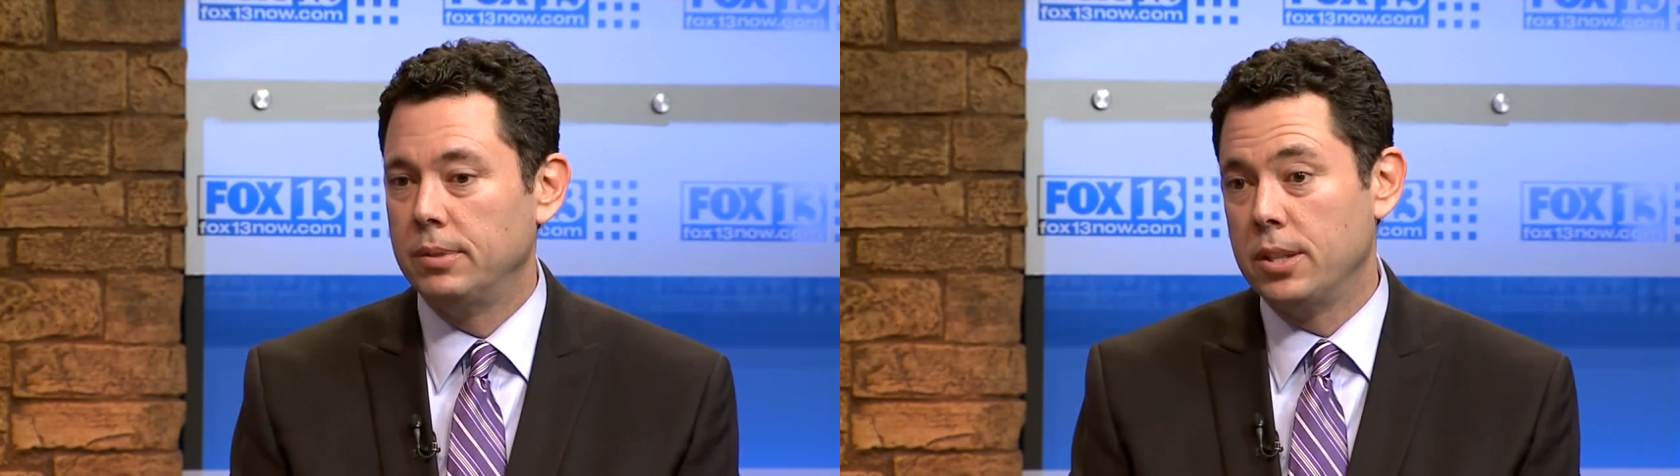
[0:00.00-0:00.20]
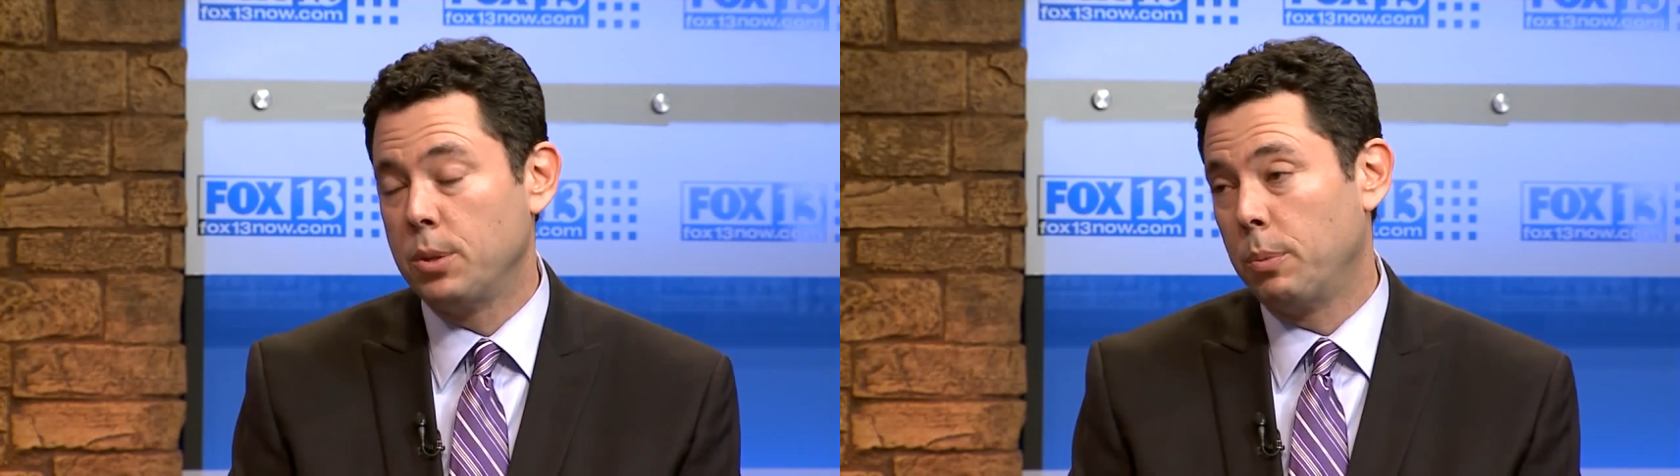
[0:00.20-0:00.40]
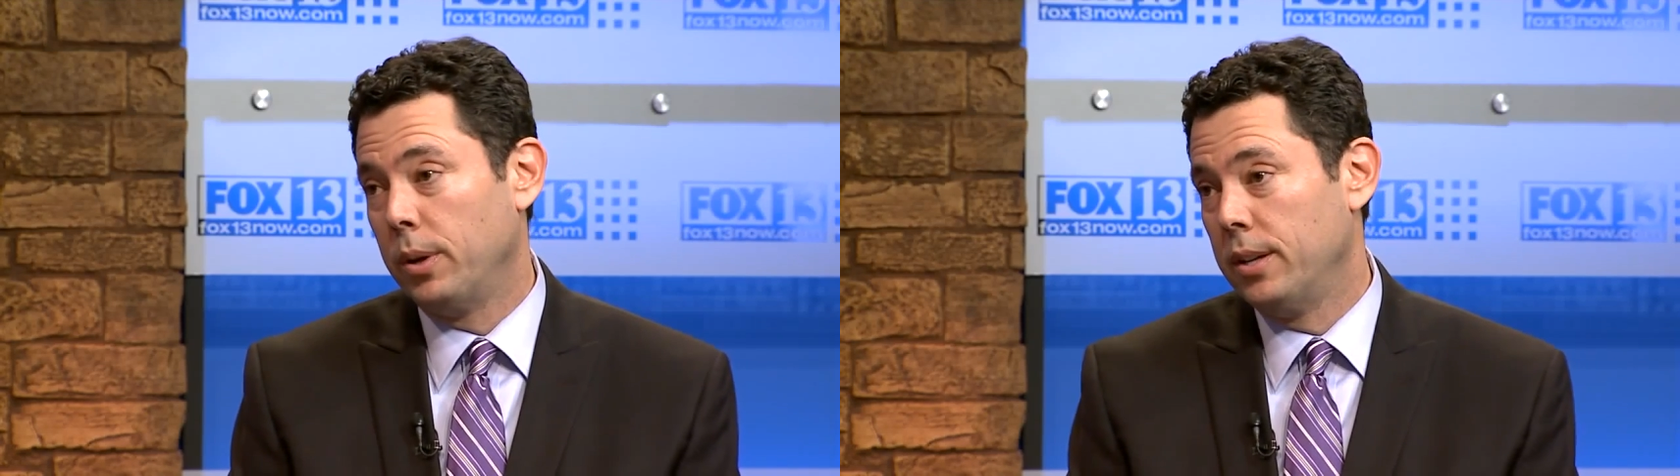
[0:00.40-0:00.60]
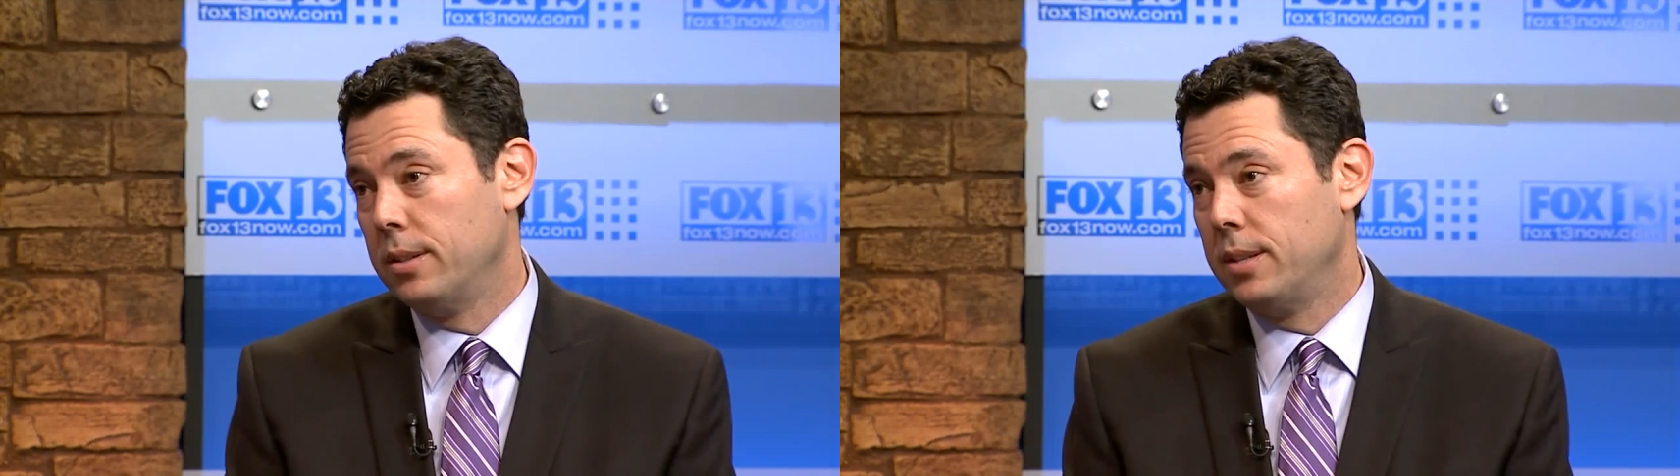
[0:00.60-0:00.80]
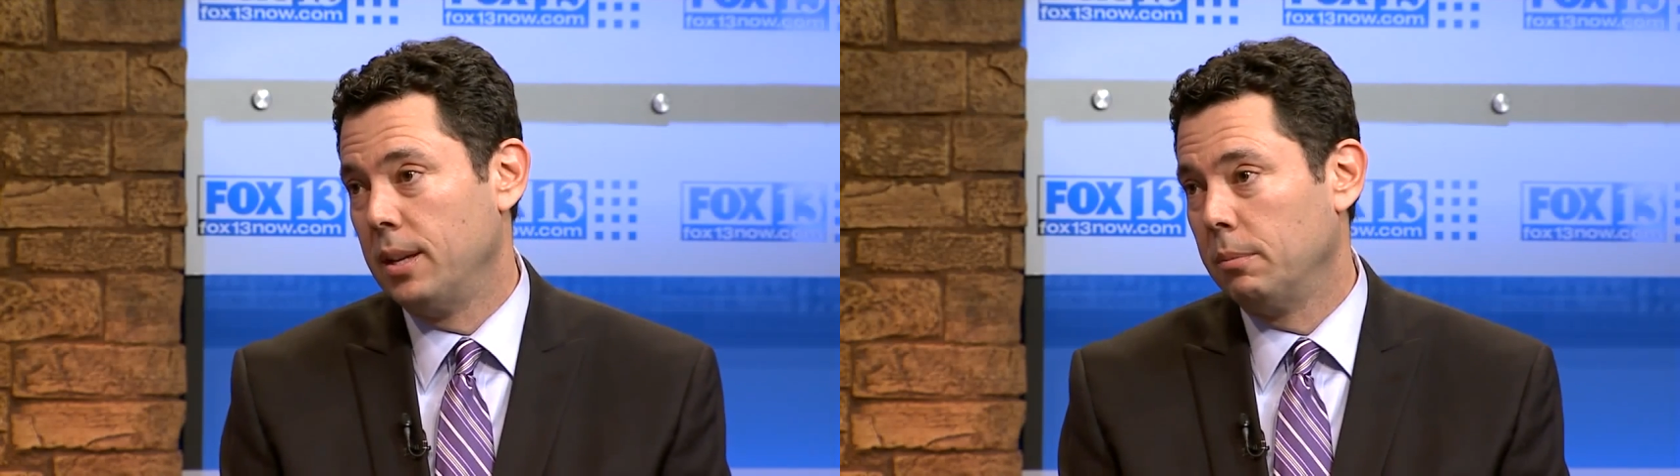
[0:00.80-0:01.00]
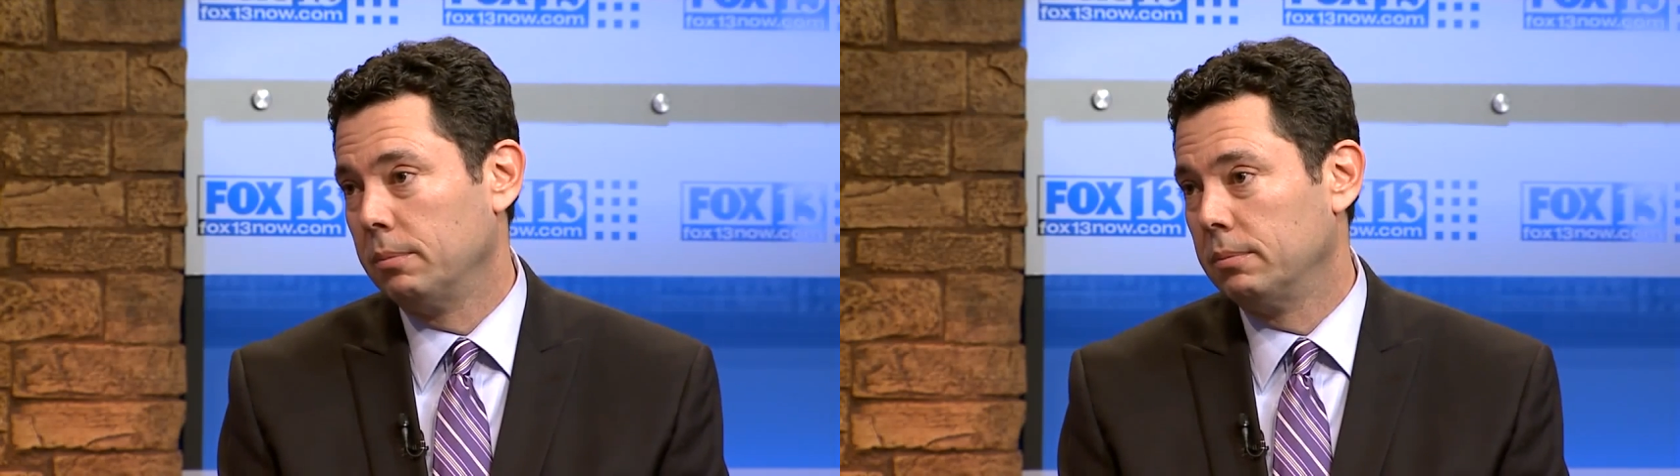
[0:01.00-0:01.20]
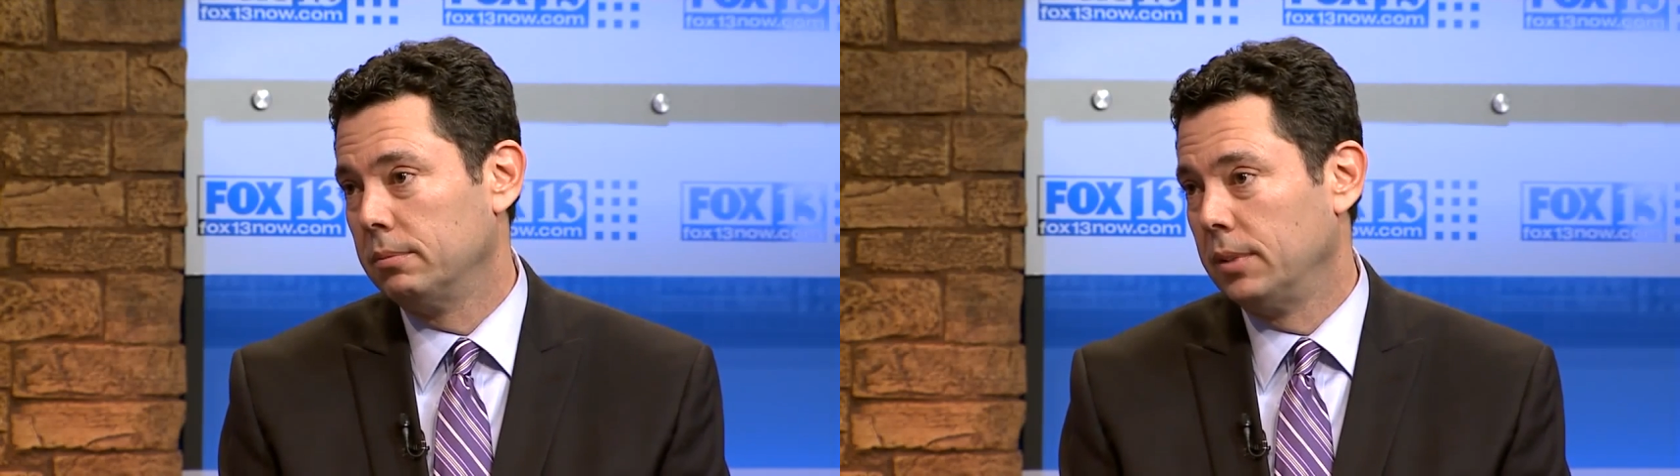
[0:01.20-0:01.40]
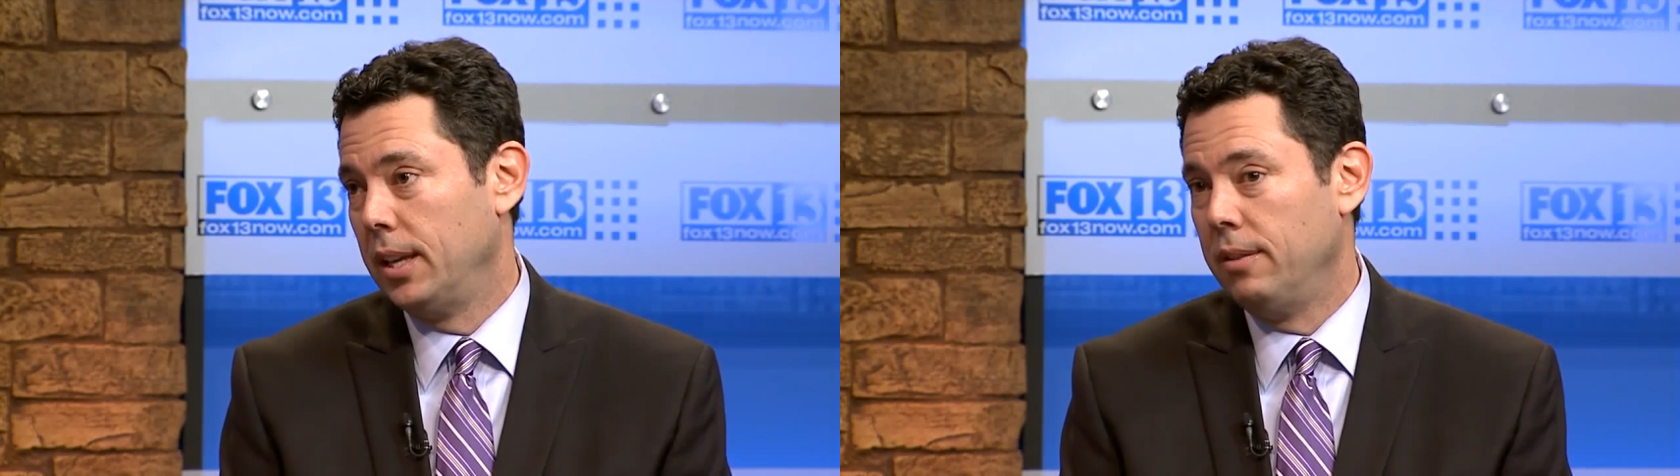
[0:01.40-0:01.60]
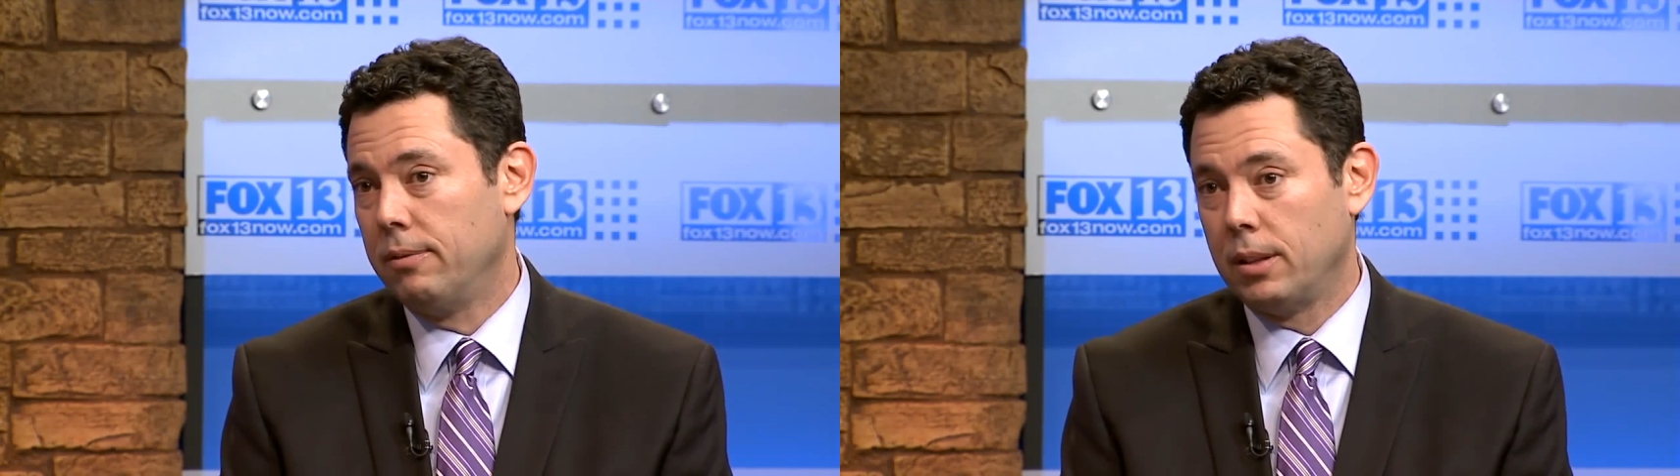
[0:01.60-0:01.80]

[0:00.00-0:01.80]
disappointed to see them leave.